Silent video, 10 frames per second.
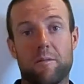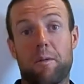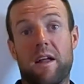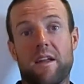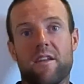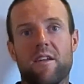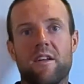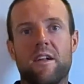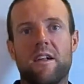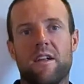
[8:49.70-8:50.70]
plan.
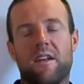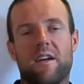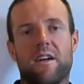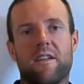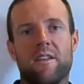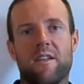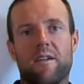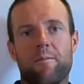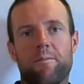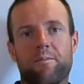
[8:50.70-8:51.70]
And
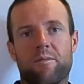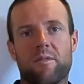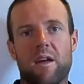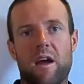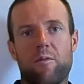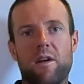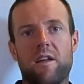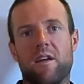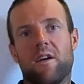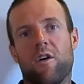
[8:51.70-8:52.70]
I
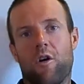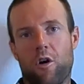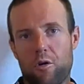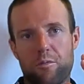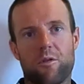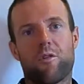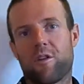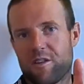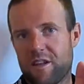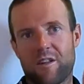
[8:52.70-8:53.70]
really hoped
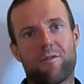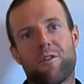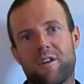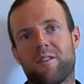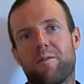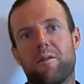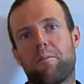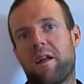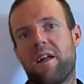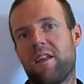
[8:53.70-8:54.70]
or stick for the
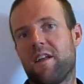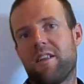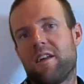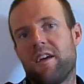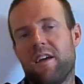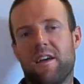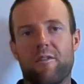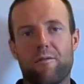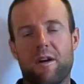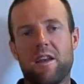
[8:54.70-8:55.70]
plan, and
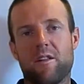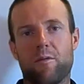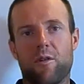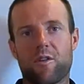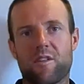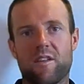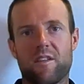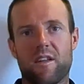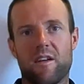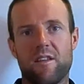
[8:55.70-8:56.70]
finally it works,
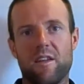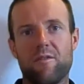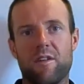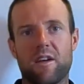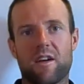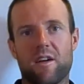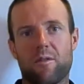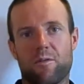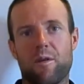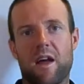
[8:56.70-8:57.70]
and in the evening I
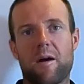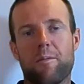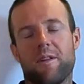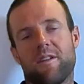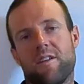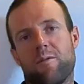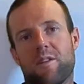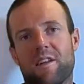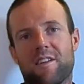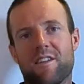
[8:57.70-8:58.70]
was very happy that it
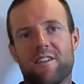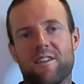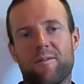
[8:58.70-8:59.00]
was like this.